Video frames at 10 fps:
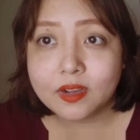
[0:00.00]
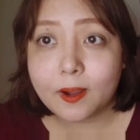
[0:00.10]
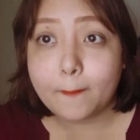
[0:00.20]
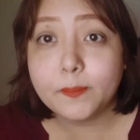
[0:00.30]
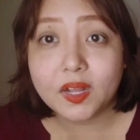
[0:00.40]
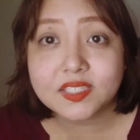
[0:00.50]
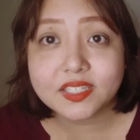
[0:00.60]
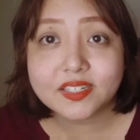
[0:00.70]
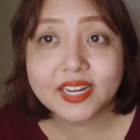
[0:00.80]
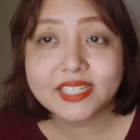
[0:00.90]
blogs
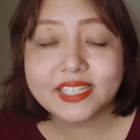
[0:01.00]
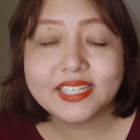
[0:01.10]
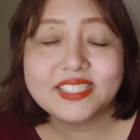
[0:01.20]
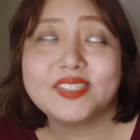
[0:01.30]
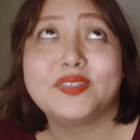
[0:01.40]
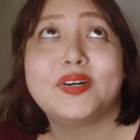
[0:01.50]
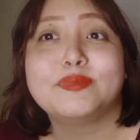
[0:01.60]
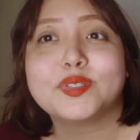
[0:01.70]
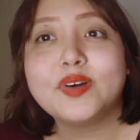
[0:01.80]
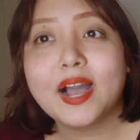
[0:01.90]
already. So I'm
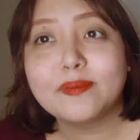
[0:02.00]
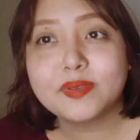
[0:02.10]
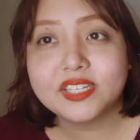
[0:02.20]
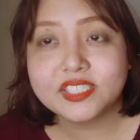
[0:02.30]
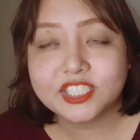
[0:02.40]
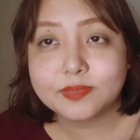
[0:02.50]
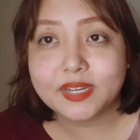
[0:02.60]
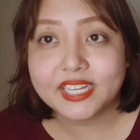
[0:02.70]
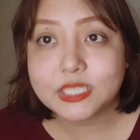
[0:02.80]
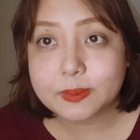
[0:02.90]
so happy. She's
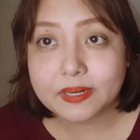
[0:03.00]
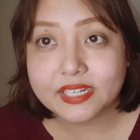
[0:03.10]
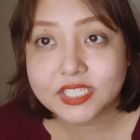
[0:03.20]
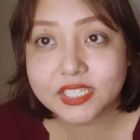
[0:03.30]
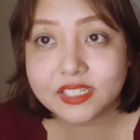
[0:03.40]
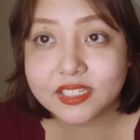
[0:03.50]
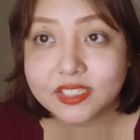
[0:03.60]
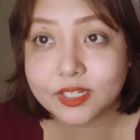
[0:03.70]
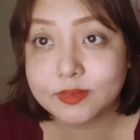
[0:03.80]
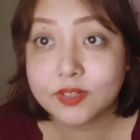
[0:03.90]
my inspiration in
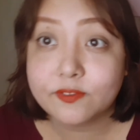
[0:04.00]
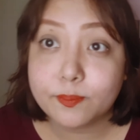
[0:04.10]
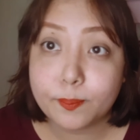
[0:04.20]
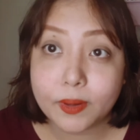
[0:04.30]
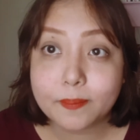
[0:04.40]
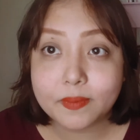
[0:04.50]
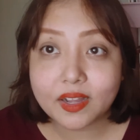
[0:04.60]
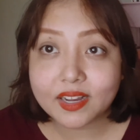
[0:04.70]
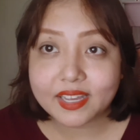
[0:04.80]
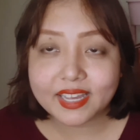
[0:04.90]
terms of book
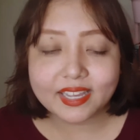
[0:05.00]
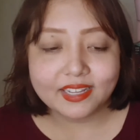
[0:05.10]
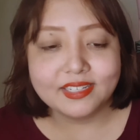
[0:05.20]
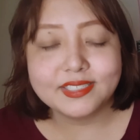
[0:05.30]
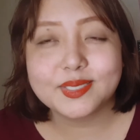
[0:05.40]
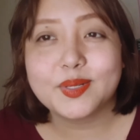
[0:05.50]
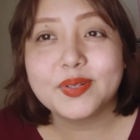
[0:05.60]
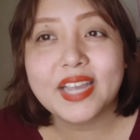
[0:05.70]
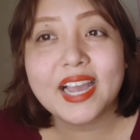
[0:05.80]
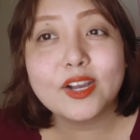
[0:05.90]
blogging. So
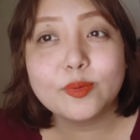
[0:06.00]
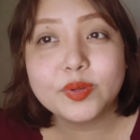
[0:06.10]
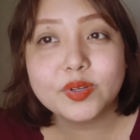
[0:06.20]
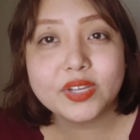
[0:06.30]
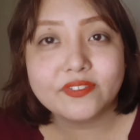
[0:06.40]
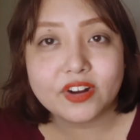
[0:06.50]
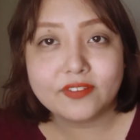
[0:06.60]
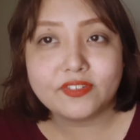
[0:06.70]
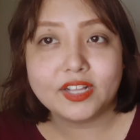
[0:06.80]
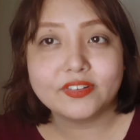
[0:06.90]
yeah, I hope you give her a
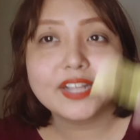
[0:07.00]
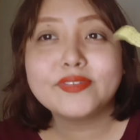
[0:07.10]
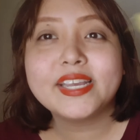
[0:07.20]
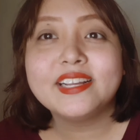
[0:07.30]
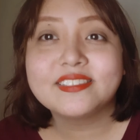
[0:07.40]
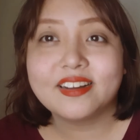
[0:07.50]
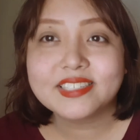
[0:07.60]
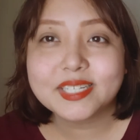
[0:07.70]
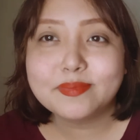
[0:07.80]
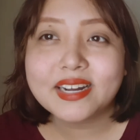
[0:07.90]
follow. And we
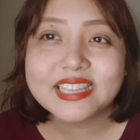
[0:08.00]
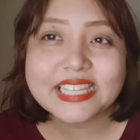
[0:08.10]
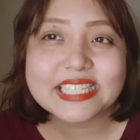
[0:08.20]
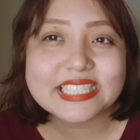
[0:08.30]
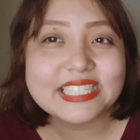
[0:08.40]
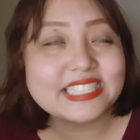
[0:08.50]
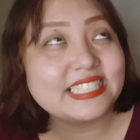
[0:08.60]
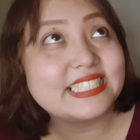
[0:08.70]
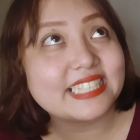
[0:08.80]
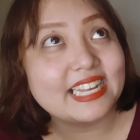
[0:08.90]
talked about this, and
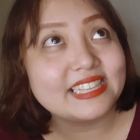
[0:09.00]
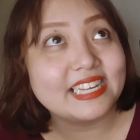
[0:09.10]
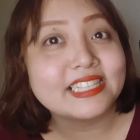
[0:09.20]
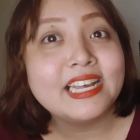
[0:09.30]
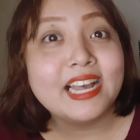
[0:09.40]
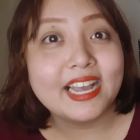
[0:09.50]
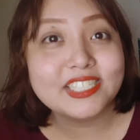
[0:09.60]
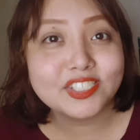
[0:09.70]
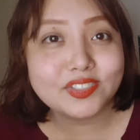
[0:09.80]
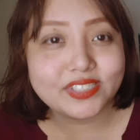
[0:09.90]
she said that I
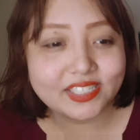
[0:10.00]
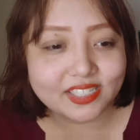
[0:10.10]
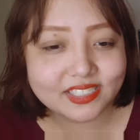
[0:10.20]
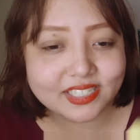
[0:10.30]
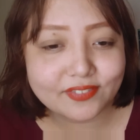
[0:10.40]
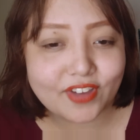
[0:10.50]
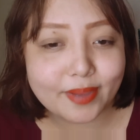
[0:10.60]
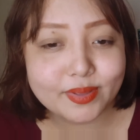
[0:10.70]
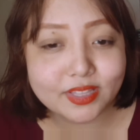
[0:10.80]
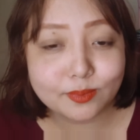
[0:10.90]
should read this if
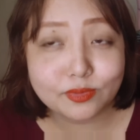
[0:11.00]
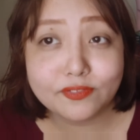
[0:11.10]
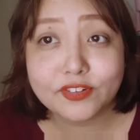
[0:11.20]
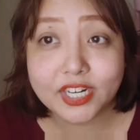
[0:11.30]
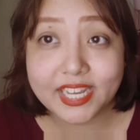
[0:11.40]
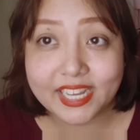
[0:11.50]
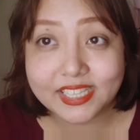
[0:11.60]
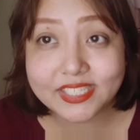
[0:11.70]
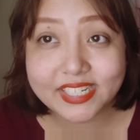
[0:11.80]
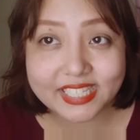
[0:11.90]
I'm in the mood for hate
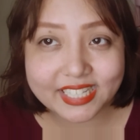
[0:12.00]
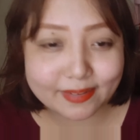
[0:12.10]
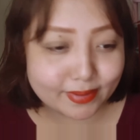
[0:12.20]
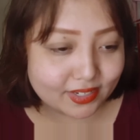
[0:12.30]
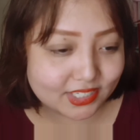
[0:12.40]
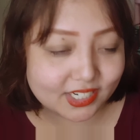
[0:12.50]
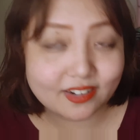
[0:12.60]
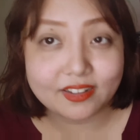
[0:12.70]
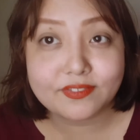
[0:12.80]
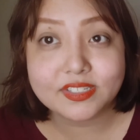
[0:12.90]
reading because she
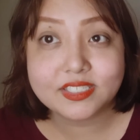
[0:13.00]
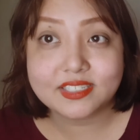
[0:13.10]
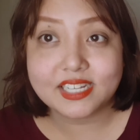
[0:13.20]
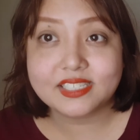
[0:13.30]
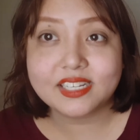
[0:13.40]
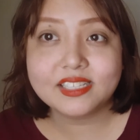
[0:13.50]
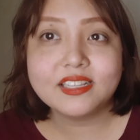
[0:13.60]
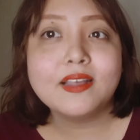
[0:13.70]
got frustrated